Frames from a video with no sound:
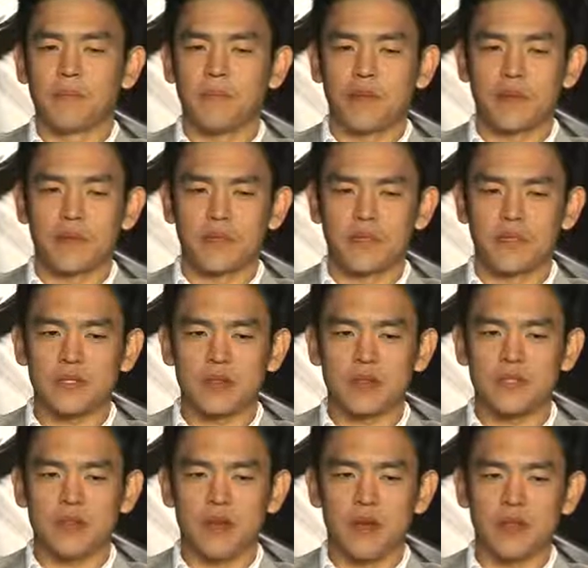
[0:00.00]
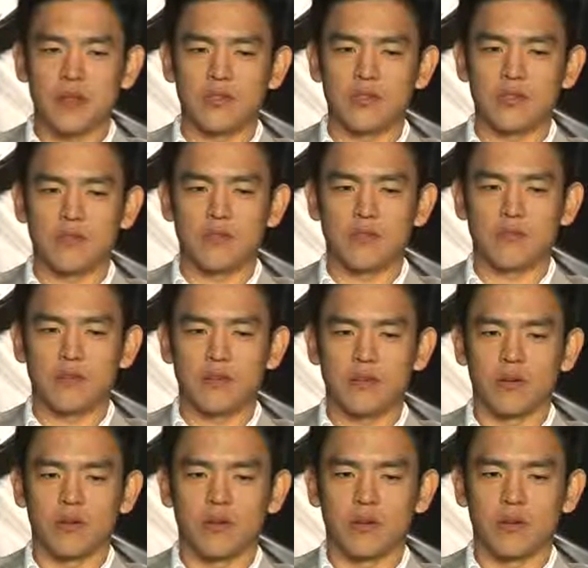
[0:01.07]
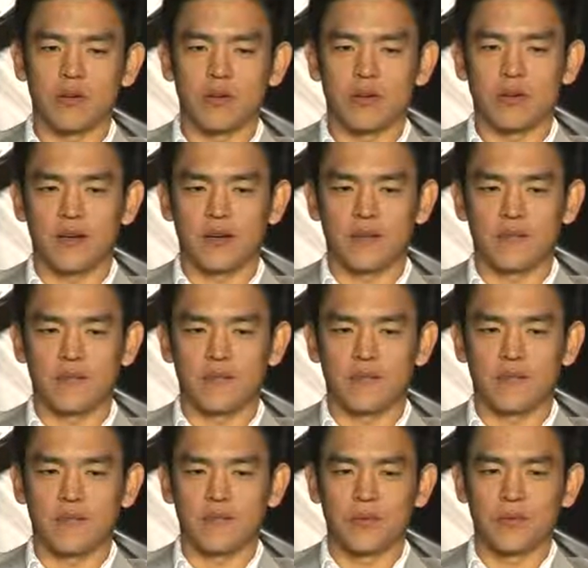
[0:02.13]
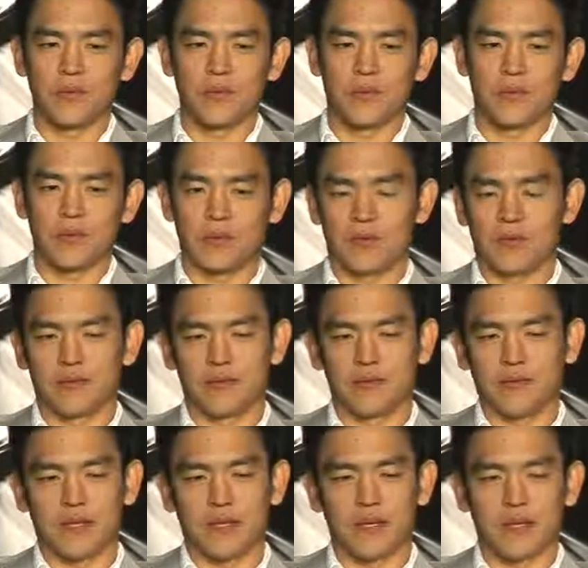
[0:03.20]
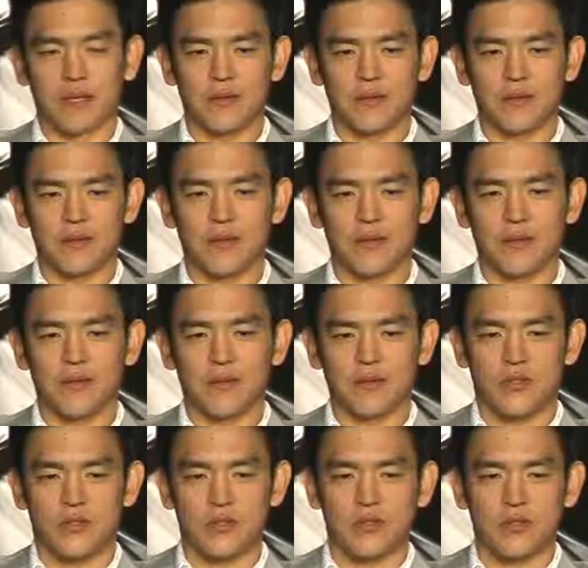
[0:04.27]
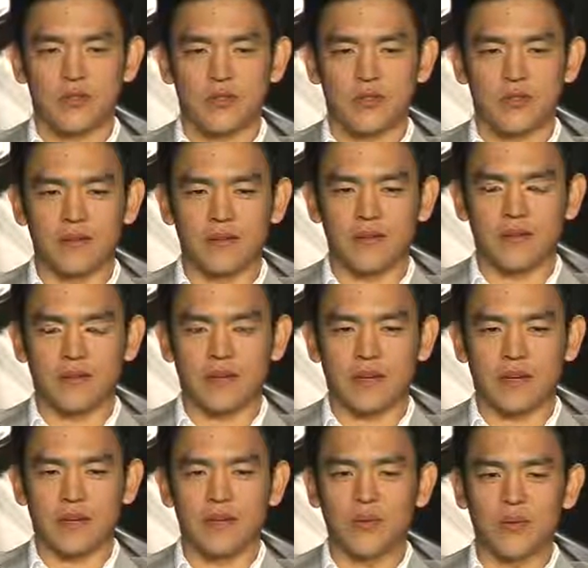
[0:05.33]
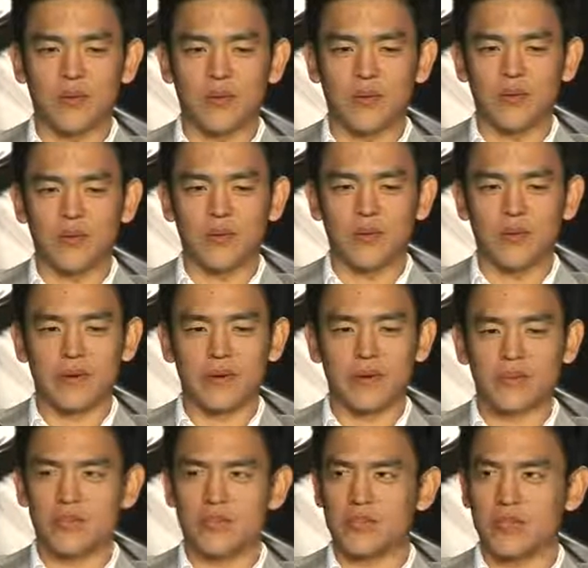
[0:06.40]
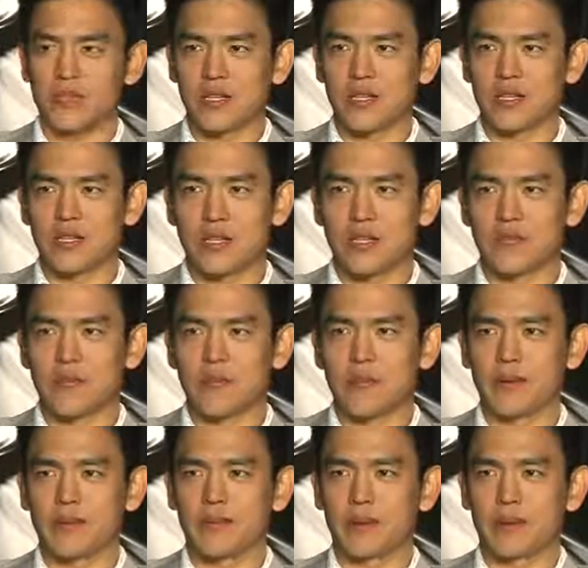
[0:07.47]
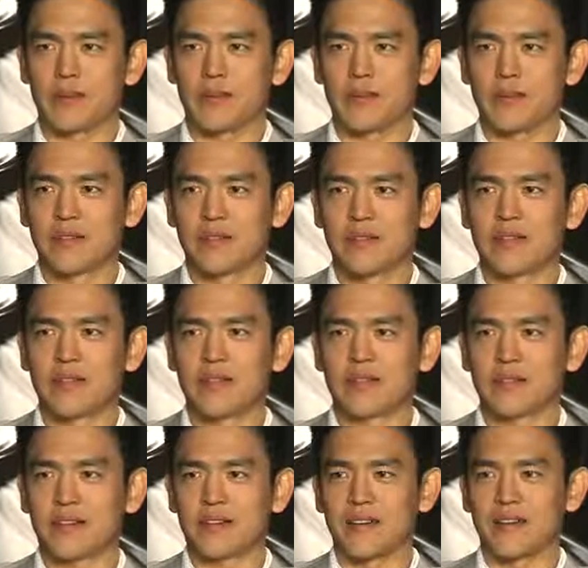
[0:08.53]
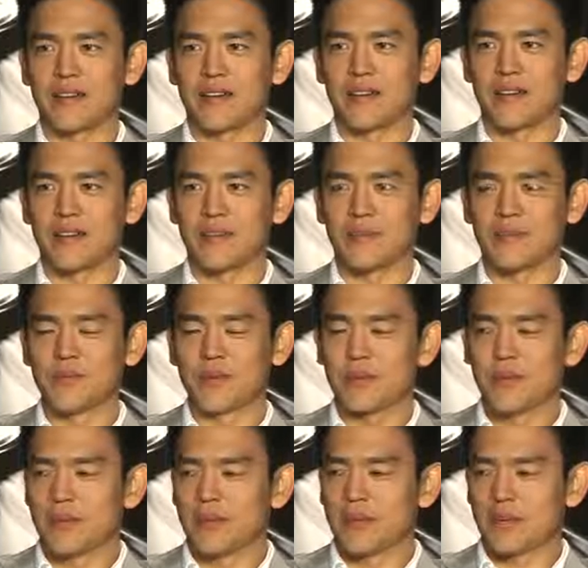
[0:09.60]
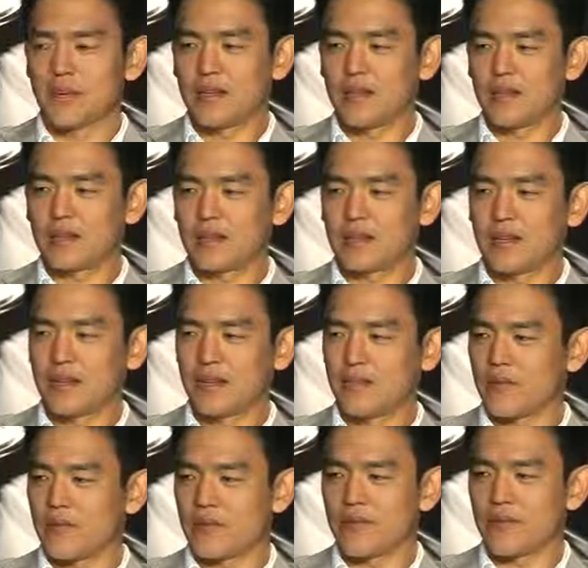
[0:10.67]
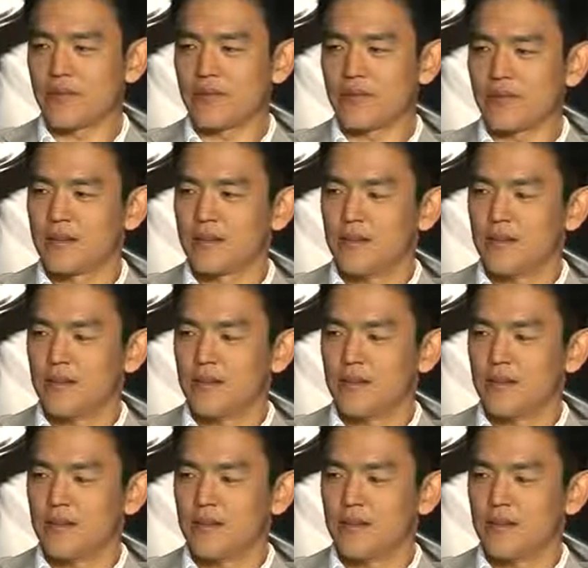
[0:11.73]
Boy, it was so strange and wonderful. We were all tripping on how we were essentially inside of a postcard last night, and standing in front of that